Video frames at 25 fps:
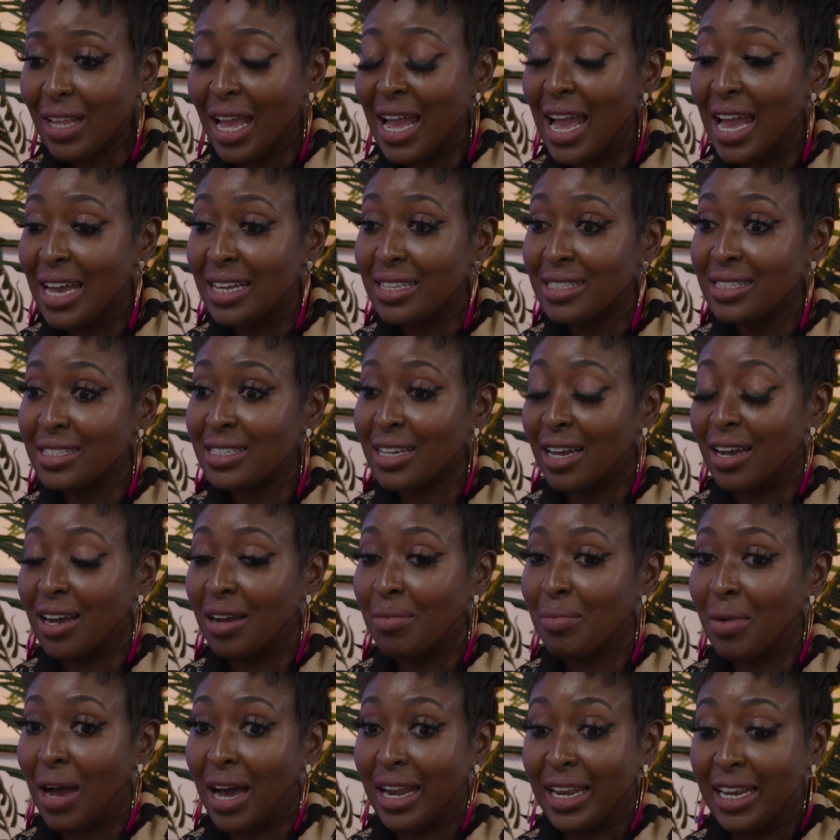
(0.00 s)
And
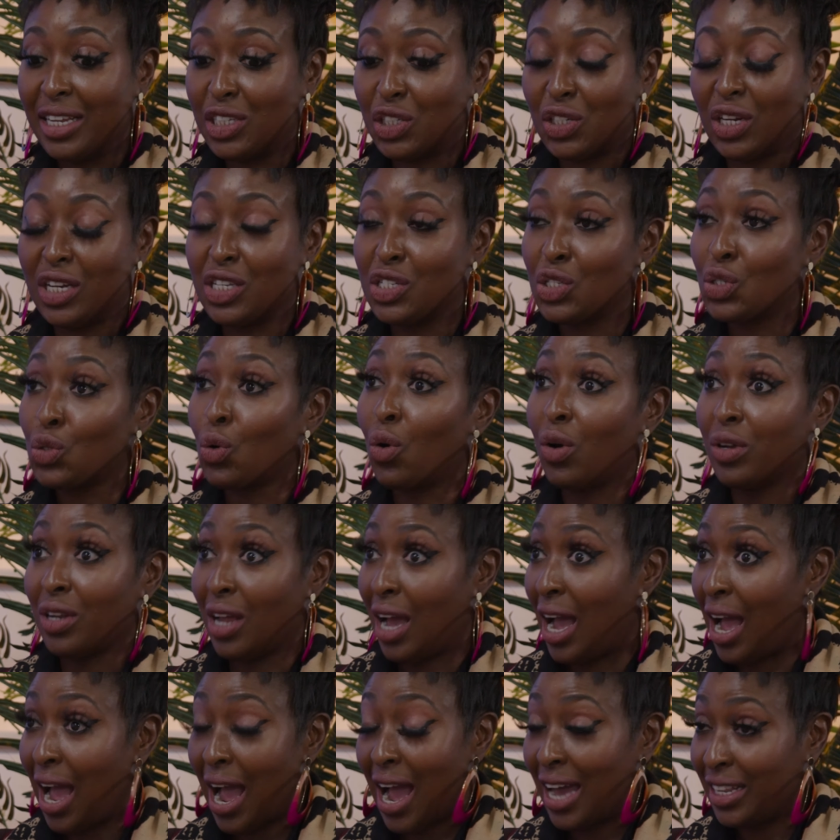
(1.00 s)
I literally
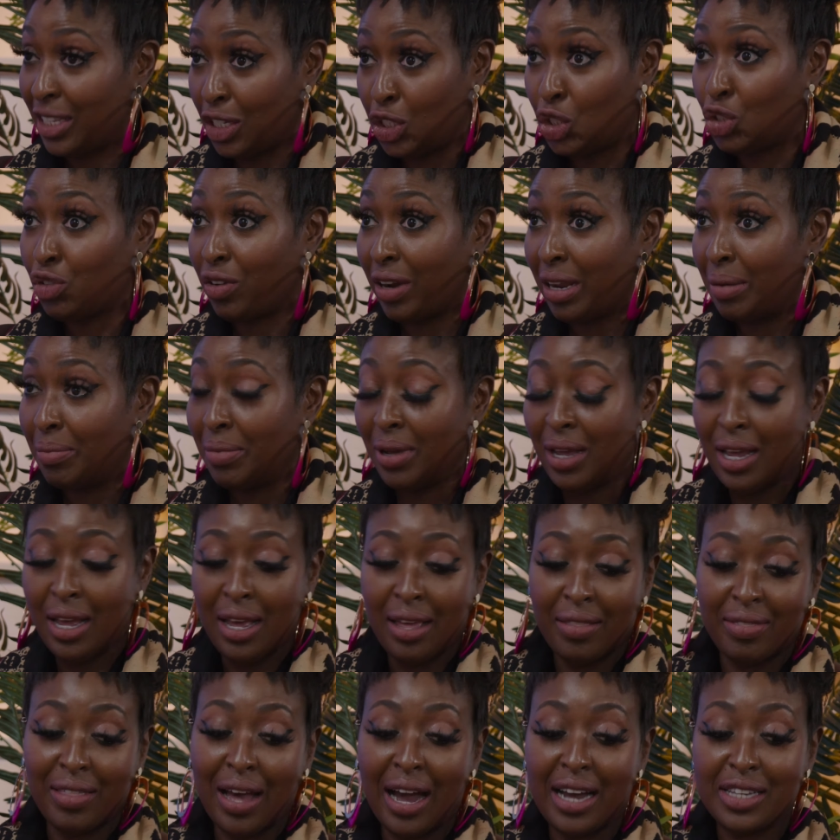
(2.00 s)
I had a dream
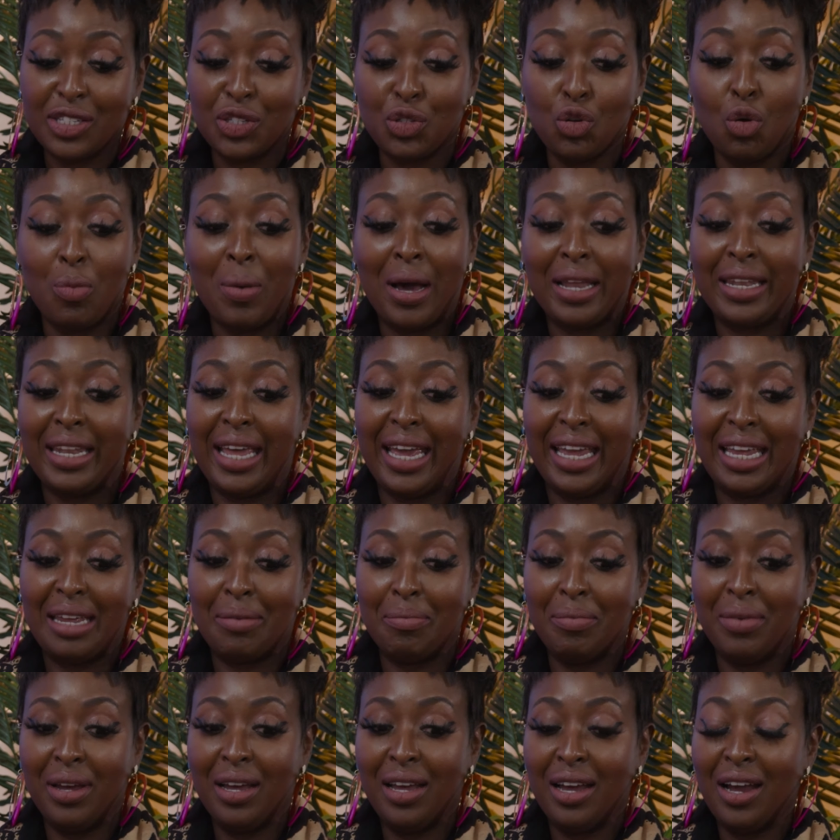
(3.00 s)
that I saw my
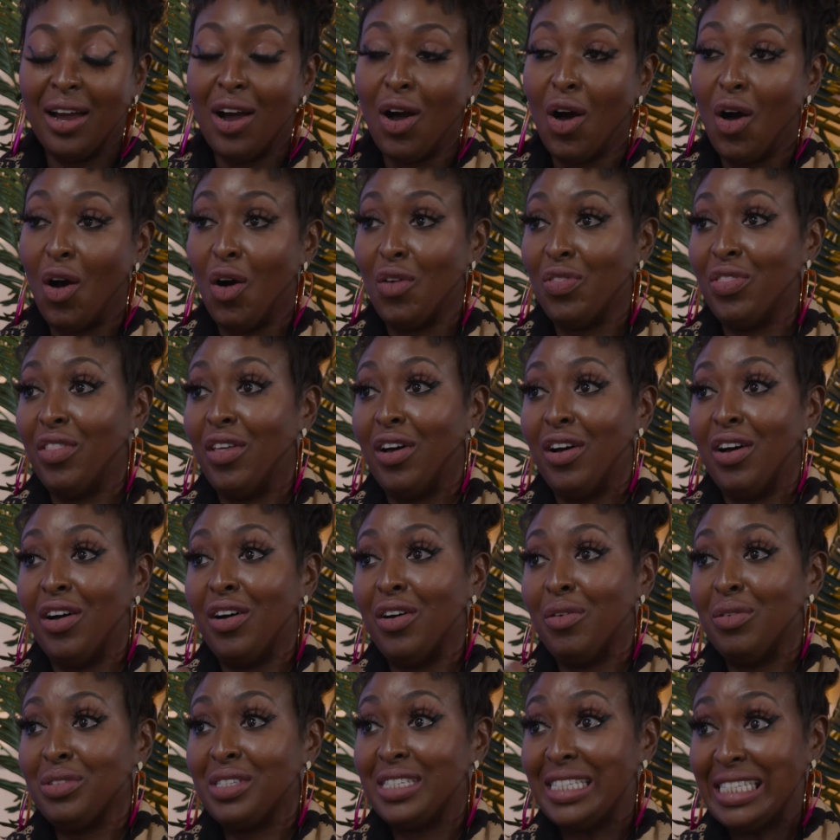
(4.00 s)
name on
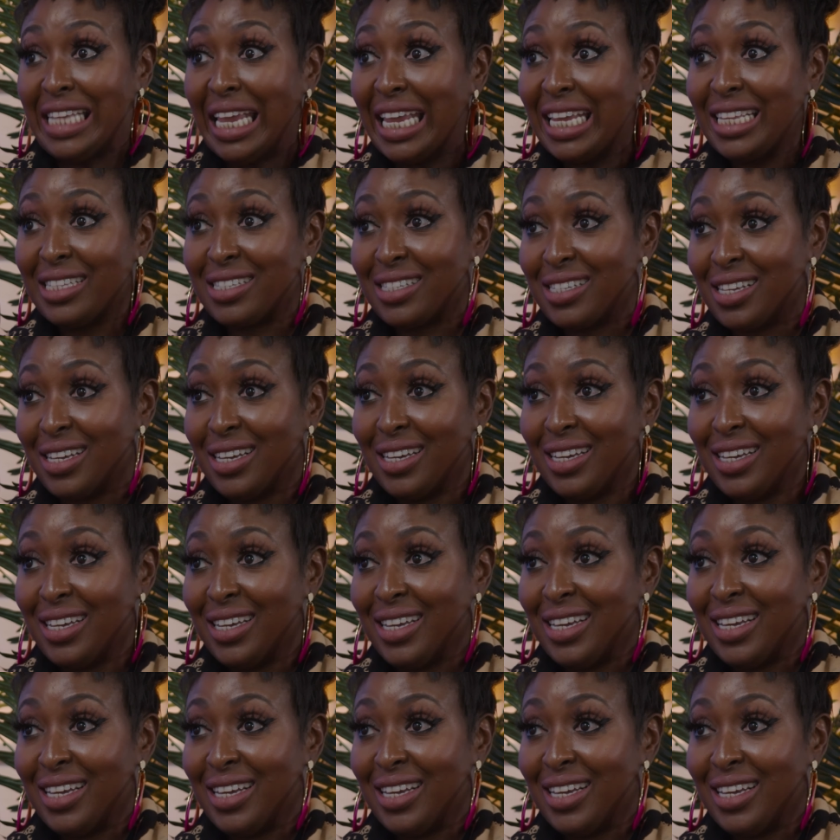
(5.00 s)
the seat.